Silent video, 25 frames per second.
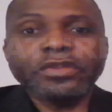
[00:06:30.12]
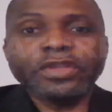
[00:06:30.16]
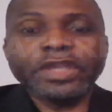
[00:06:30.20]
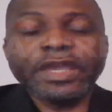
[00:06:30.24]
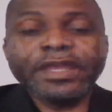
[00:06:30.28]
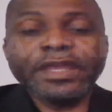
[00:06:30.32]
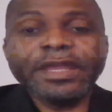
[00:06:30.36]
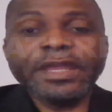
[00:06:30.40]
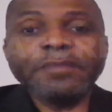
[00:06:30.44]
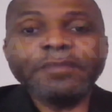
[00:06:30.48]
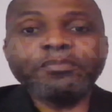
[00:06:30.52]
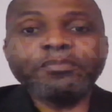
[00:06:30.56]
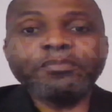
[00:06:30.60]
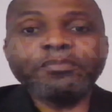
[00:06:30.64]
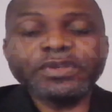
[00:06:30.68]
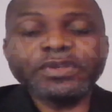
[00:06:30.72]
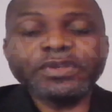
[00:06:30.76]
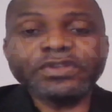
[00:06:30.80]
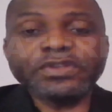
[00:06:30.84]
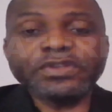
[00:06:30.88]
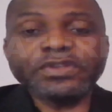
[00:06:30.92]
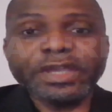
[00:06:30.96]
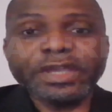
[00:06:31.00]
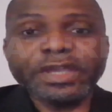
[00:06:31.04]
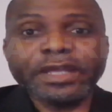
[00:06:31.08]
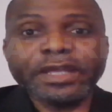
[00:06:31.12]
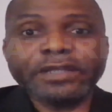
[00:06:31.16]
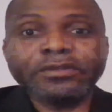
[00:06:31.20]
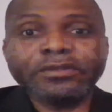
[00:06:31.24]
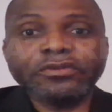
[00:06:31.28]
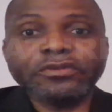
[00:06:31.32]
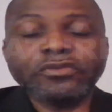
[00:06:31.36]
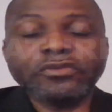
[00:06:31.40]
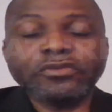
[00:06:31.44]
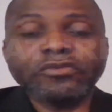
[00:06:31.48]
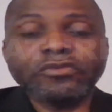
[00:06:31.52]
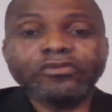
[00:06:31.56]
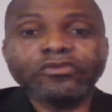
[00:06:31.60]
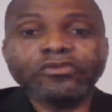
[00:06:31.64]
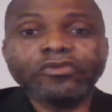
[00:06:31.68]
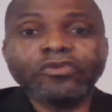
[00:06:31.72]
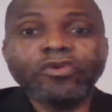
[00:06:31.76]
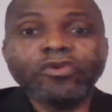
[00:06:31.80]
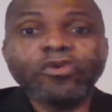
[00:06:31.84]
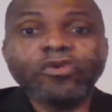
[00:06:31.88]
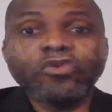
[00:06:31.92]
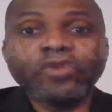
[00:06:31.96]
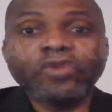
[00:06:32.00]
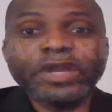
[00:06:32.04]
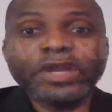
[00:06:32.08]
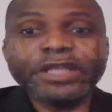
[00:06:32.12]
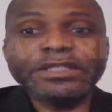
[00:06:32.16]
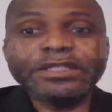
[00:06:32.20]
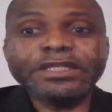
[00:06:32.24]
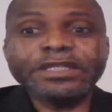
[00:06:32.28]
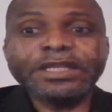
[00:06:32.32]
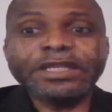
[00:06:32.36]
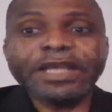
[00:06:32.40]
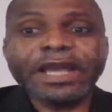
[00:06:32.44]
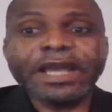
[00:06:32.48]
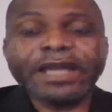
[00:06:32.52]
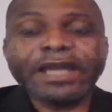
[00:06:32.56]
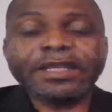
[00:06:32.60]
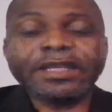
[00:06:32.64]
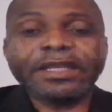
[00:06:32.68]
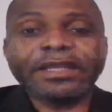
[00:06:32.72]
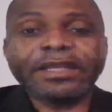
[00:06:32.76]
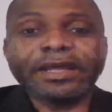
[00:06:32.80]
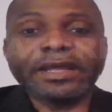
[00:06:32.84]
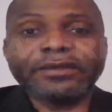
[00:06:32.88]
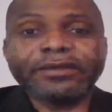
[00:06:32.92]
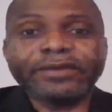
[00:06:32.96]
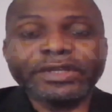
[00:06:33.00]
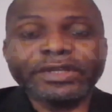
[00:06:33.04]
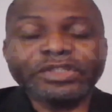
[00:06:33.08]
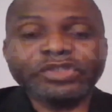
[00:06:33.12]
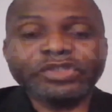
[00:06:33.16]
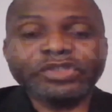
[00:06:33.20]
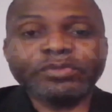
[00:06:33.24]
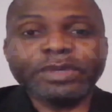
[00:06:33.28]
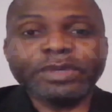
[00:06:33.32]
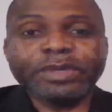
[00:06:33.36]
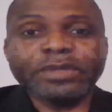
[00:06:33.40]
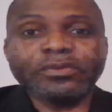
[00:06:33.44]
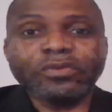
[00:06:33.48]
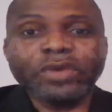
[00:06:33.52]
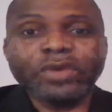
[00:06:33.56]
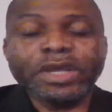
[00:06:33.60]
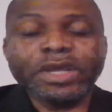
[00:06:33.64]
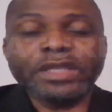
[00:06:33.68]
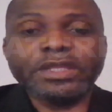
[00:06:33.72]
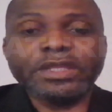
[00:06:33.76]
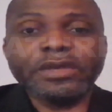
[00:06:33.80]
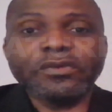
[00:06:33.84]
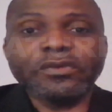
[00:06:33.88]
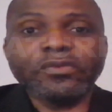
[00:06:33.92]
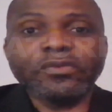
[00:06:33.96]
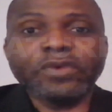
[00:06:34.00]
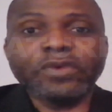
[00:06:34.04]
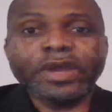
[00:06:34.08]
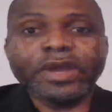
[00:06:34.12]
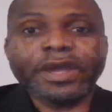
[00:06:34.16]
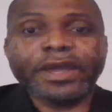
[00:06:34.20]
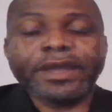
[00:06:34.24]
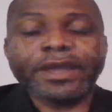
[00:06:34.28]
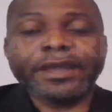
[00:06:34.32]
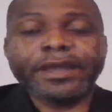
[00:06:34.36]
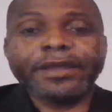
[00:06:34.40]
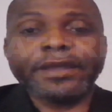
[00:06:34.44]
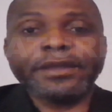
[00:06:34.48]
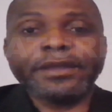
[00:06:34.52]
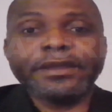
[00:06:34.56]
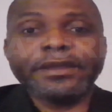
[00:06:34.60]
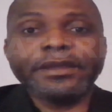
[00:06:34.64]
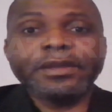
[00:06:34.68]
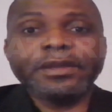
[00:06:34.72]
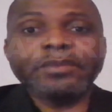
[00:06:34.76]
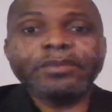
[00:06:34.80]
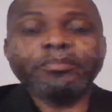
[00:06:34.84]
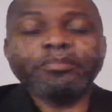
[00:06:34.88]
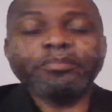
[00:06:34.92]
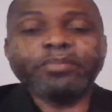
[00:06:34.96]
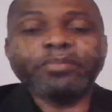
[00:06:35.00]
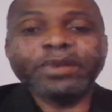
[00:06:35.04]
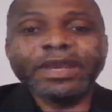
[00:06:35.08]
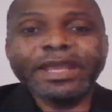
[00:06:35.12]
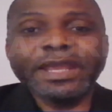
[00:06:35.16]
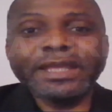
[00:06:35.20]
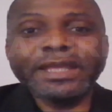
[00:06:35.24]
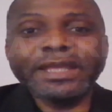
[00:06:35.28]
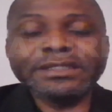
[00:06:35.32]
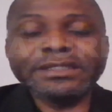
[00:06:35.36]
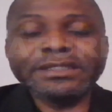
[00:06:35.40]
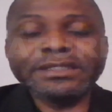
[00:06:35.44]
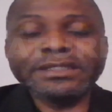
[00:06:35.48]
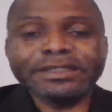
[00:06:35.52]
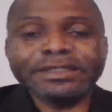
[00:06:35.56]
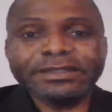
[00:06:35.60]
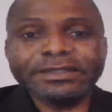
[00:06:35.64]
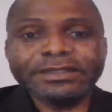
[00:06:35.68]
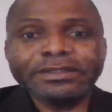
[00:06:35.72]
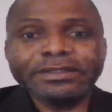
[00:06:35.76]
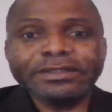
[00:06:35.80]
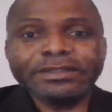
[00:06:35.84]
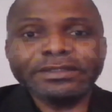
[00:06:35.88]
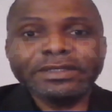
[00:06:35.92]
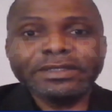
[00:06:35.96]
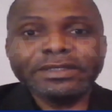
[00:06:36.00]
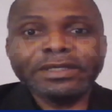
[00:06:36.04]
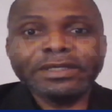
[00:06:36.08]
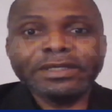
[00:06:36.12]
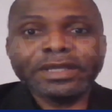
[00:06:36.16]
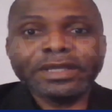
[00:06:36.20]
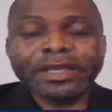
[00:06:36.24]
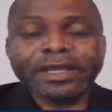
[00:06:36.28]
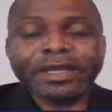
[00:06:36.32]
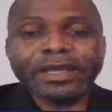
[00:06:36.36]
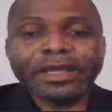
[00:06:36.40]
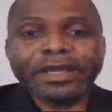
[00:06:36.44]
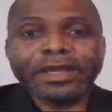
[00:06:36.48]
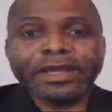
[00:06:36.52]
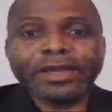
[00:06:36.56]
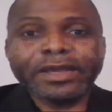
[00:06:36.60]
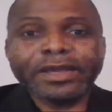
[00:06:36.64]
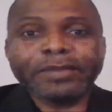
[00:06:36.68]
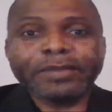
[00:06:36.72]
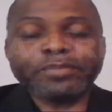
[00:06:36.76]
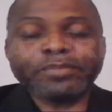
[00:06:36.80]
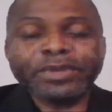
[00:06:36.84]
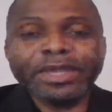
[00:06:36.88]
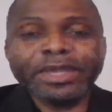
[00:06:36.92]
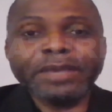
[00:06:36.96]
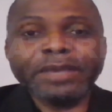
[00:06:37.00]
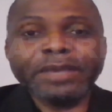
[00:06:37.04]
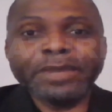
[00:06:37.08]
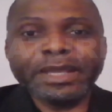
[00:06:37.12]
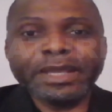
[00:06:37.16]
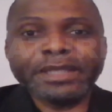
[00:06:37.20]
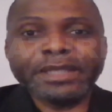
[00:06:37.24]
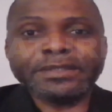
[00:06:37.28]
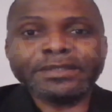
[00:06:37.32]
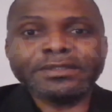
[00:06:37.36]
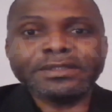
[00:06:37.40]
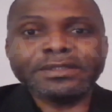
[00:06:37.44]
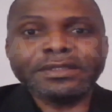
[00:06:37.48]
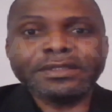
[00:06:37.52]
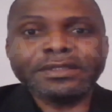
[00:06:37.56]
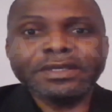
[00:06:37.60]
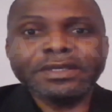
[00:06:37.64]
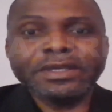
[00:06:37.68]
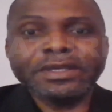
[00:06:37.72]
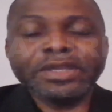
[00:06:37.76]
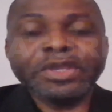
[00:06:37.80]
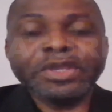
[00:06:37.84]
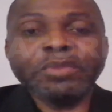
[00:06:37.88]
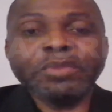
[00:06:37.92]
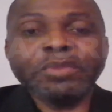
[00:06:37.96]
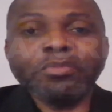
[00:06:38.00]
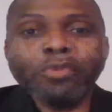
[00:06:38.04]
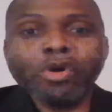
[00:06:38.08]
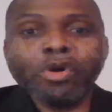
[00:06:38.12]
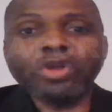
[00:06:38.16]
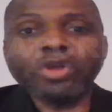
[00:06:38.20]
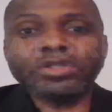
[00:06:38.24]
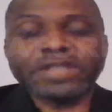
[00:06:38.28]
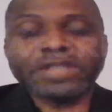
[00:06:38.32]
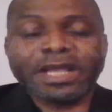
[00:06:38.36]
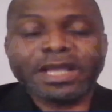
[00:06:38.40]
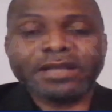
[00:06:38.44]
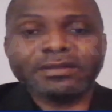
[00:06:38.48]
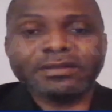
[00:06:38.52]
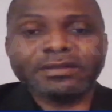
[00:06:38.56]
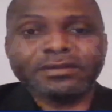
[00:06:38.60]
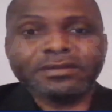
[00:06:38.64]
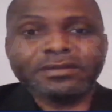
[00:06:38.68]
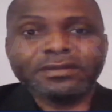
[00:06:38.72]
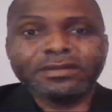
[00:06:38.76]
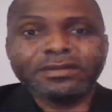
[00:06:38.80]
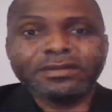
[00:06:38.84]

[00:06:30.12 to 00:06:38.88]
the NNPCL already had an arrangement where they were blending PMS in mortar.